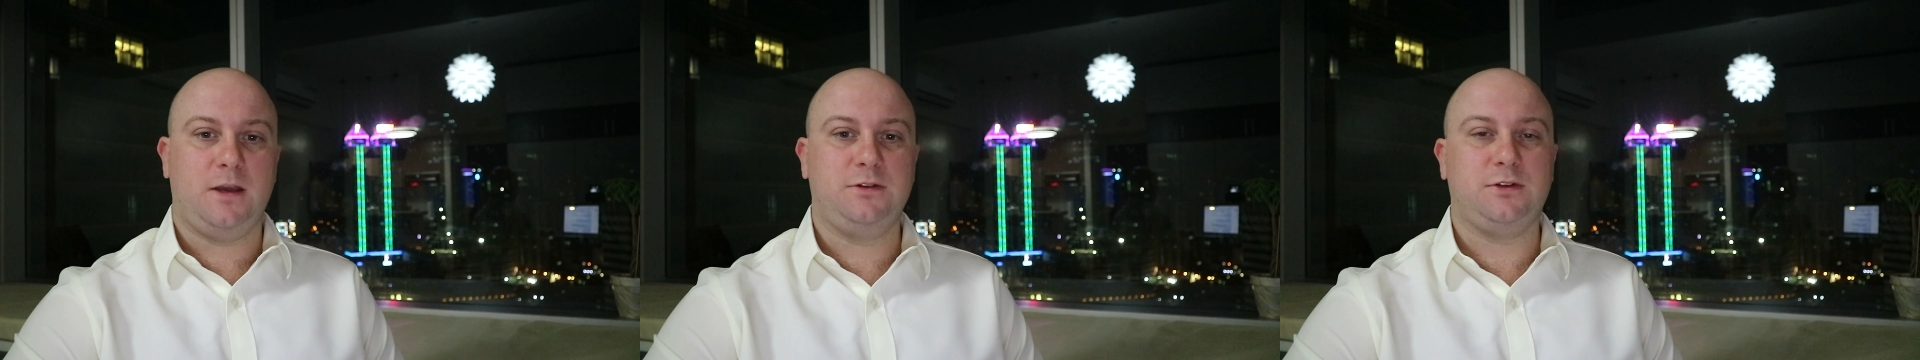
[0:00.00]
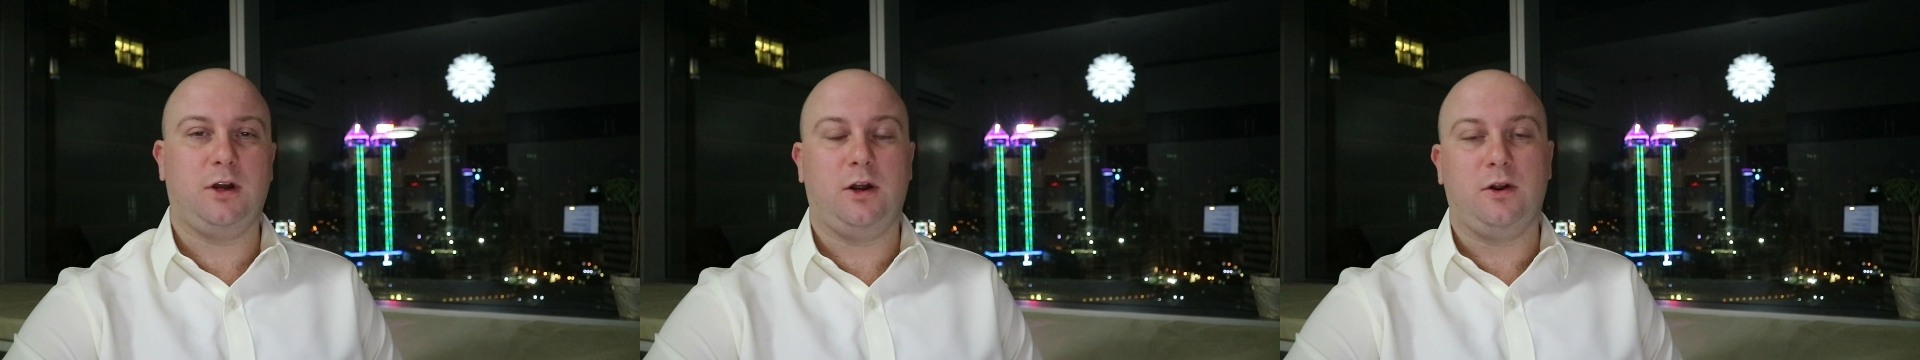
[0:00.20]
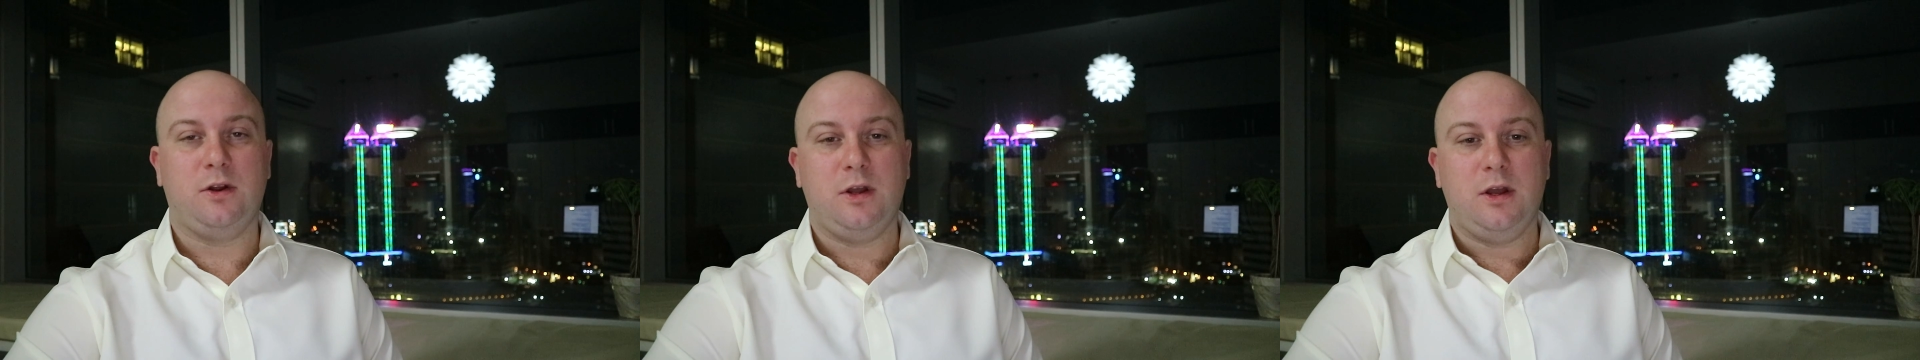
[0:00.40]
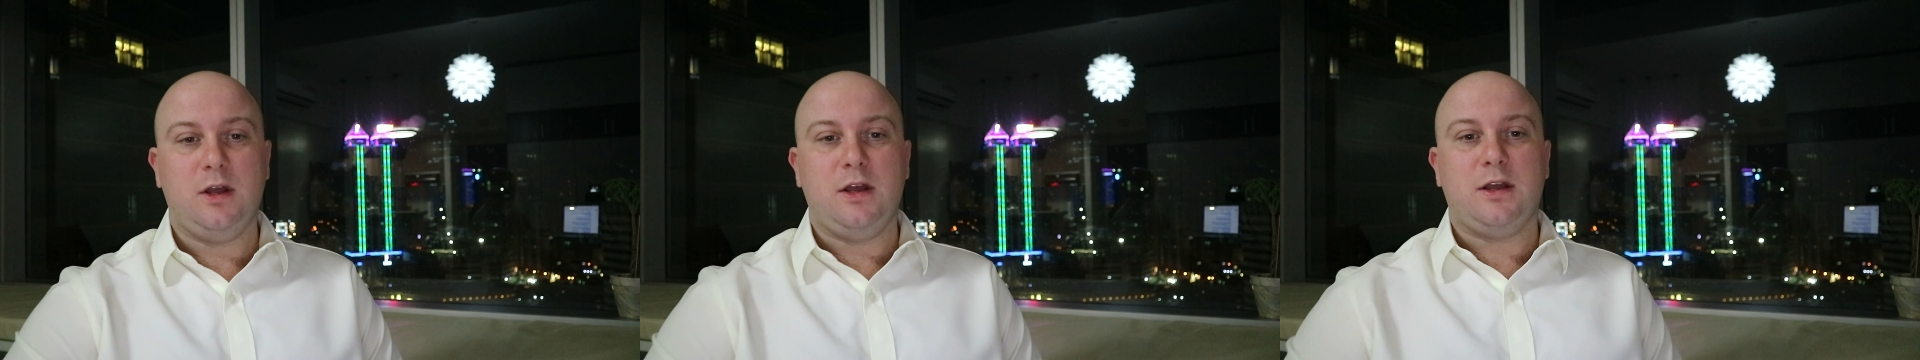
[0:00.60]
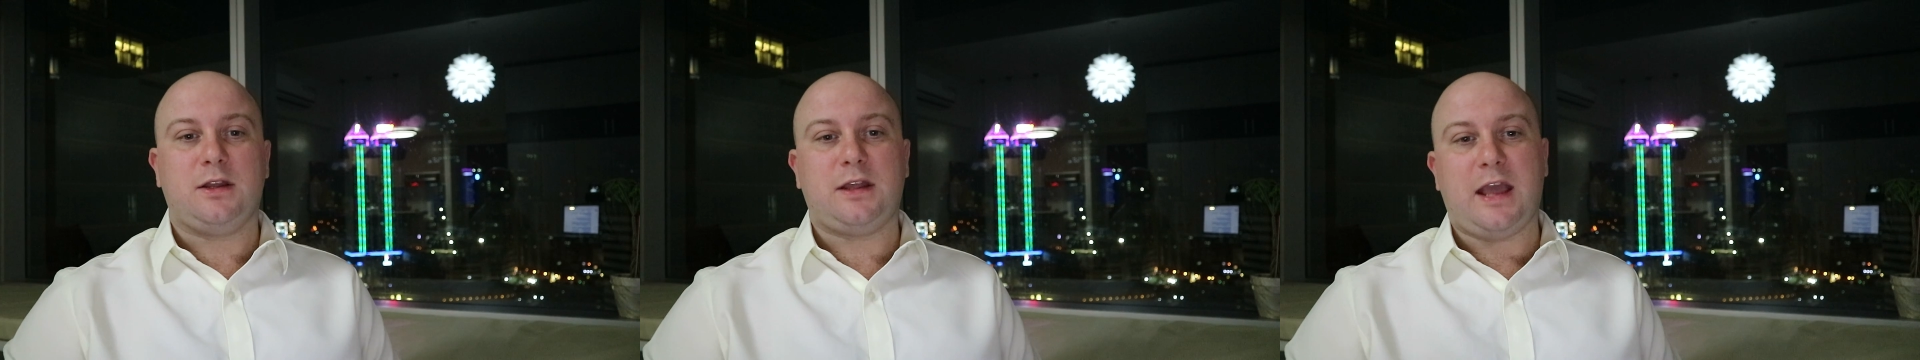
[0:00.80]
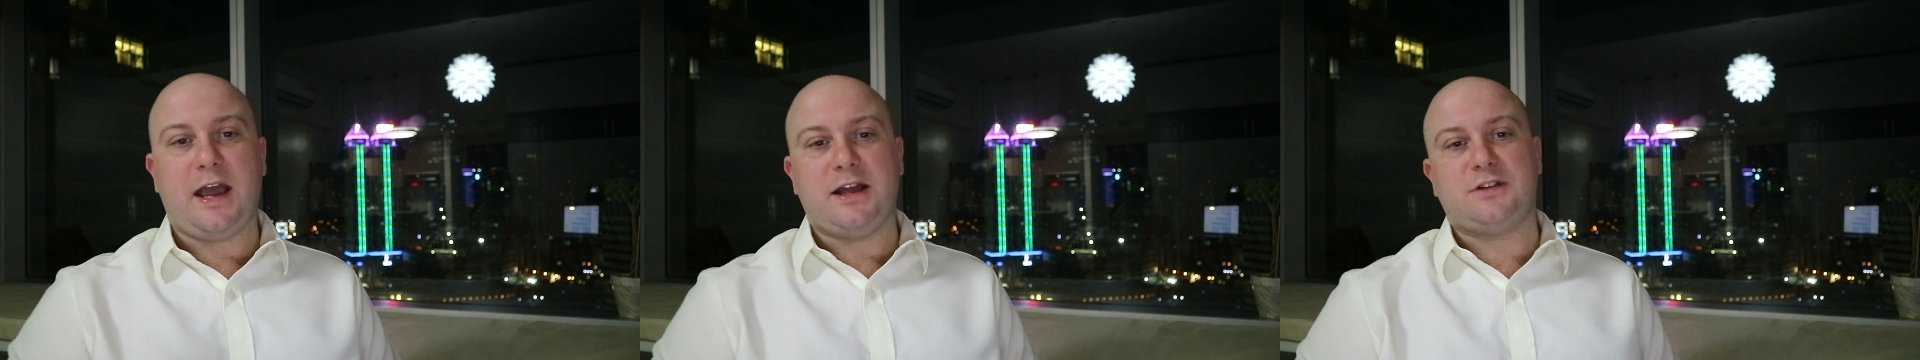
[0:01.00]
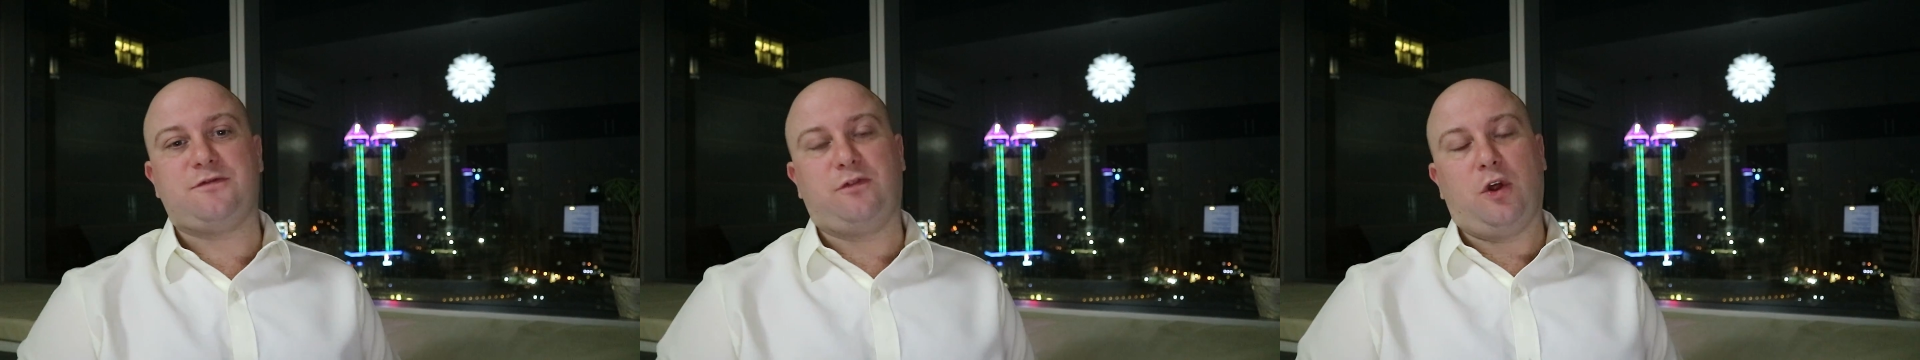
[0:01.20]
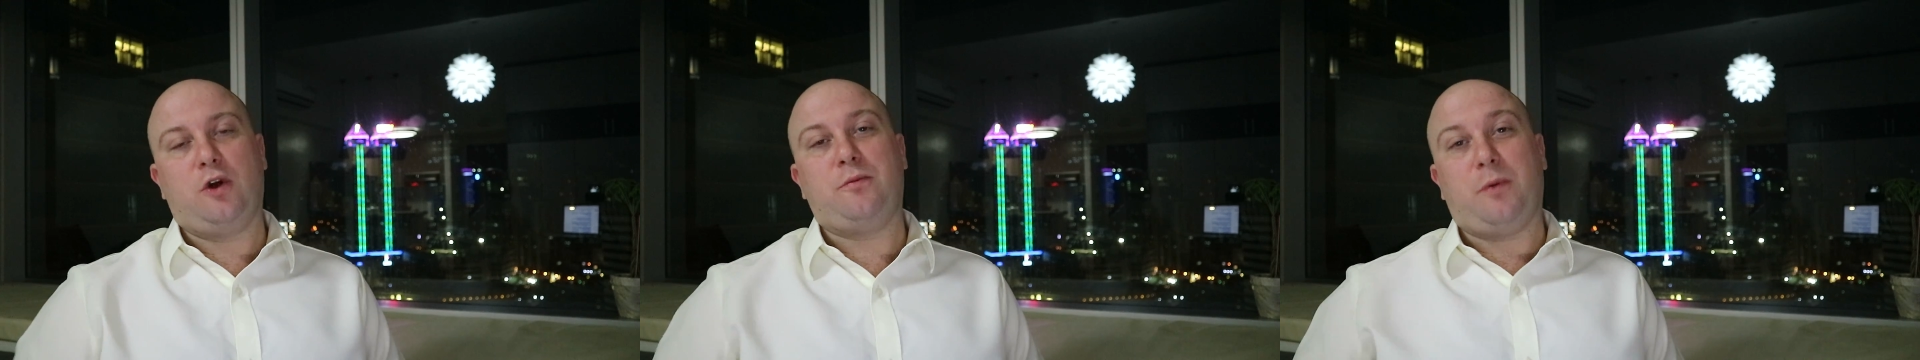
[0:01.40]
So, cash
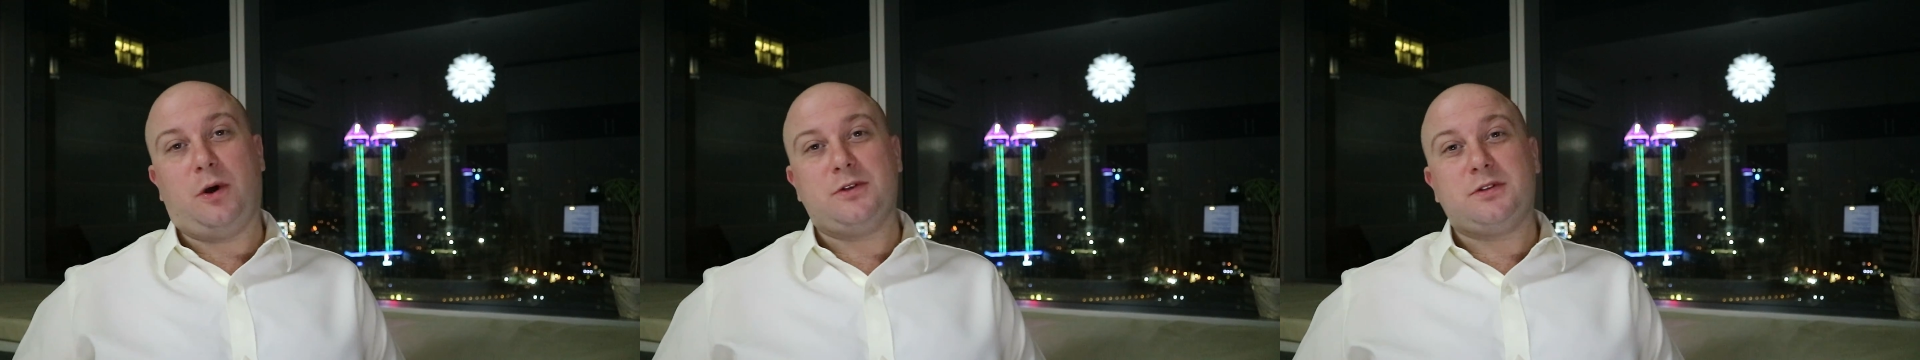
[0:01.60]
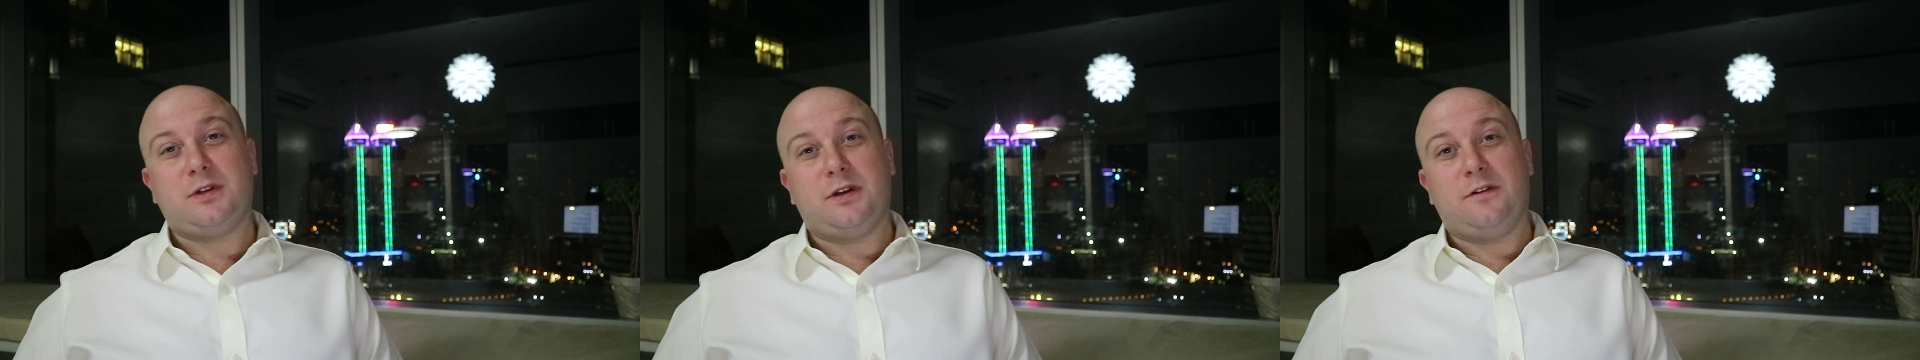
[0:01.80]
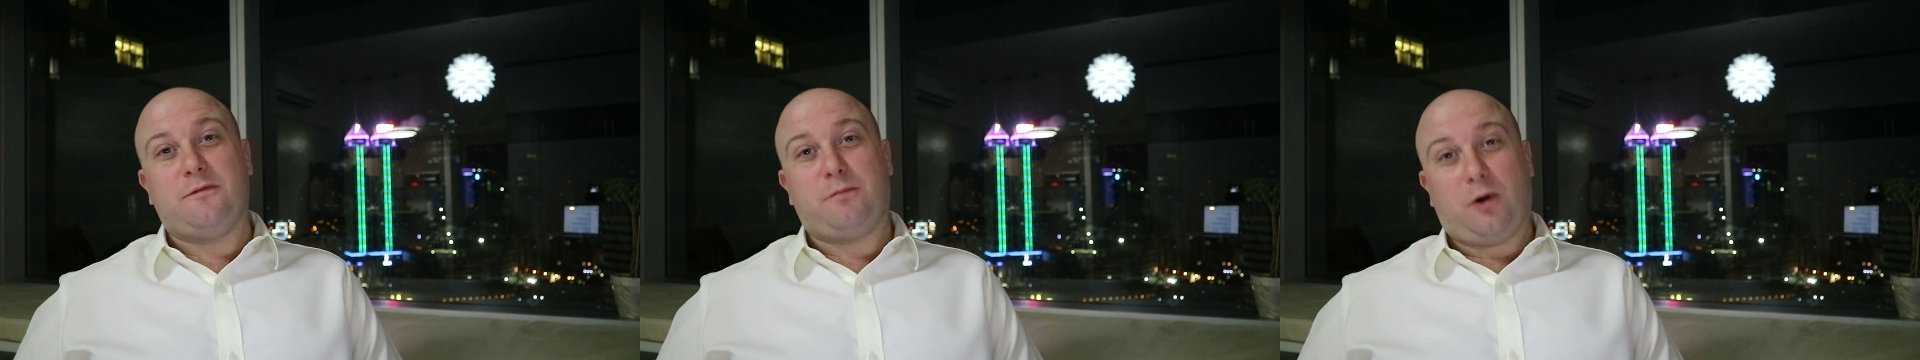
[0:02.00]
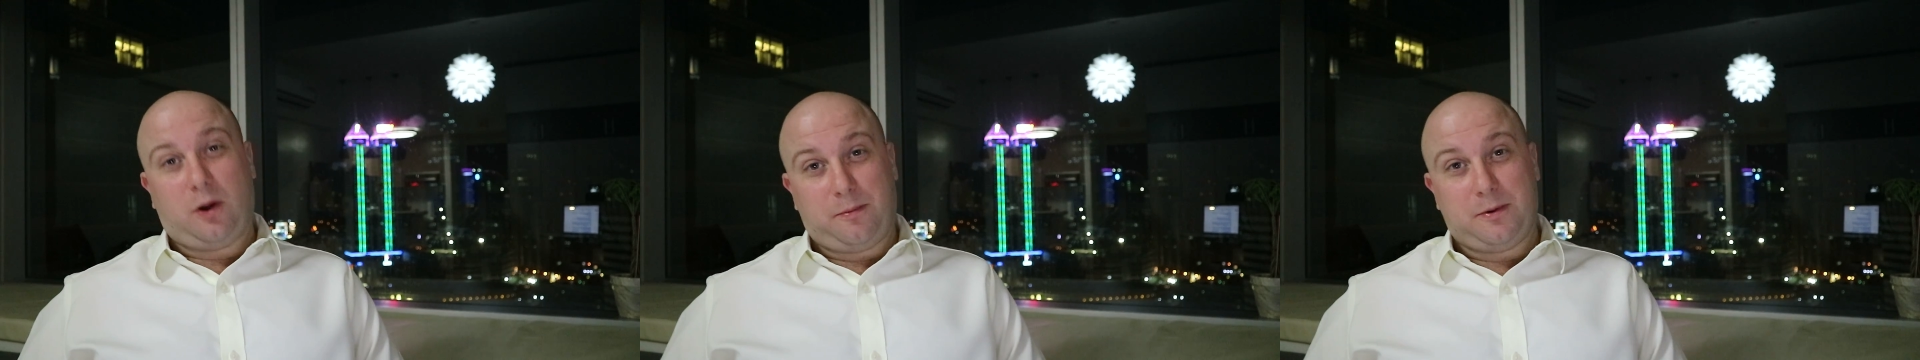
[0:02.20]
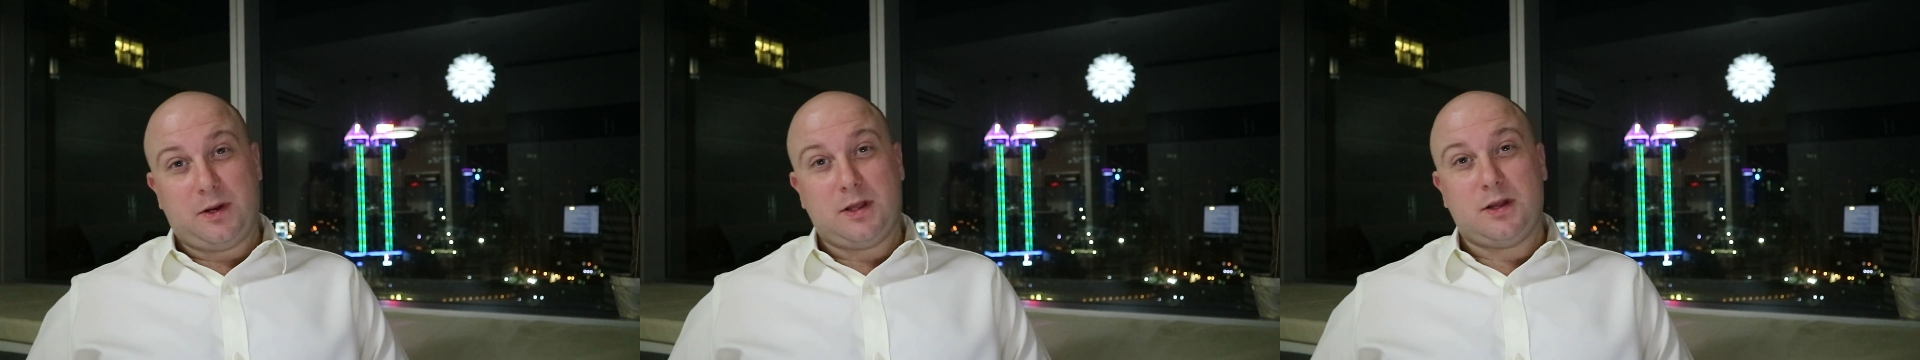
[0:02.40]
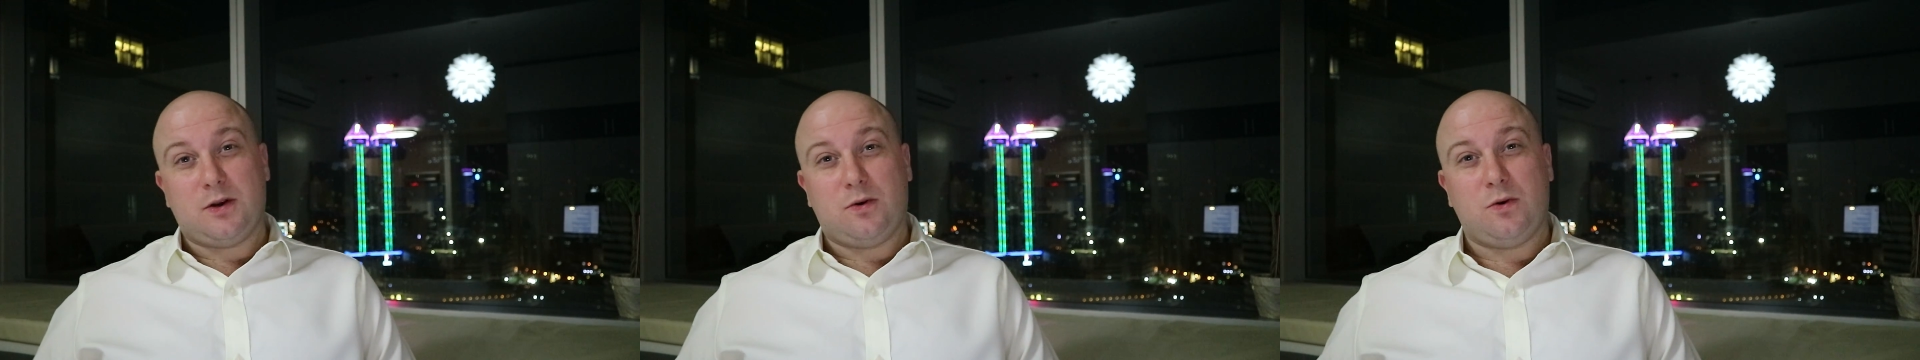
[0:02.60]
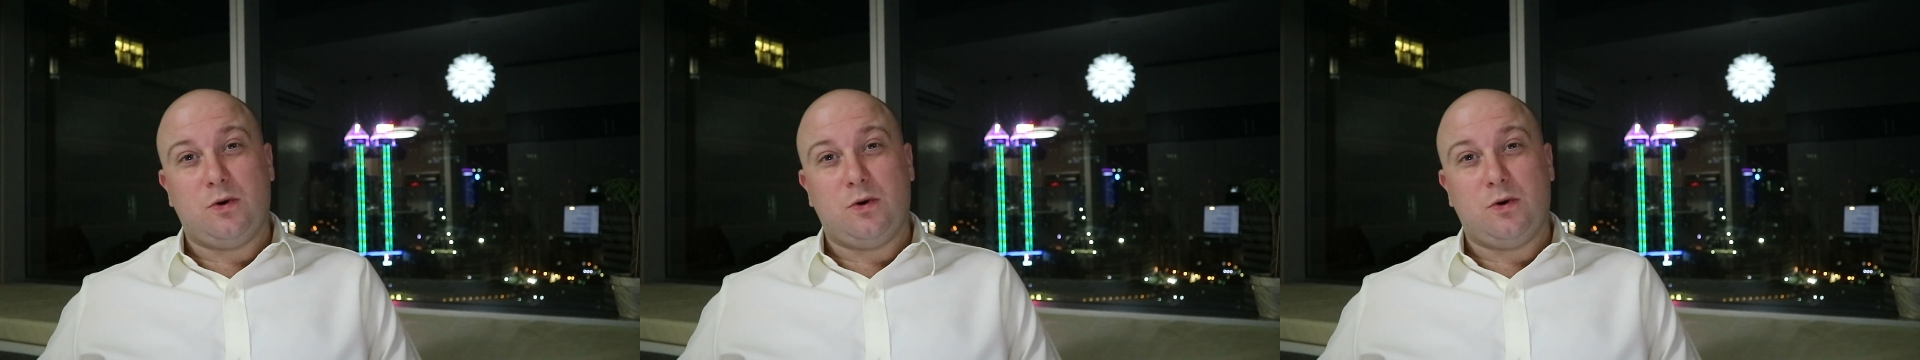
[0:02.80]
flow positive property,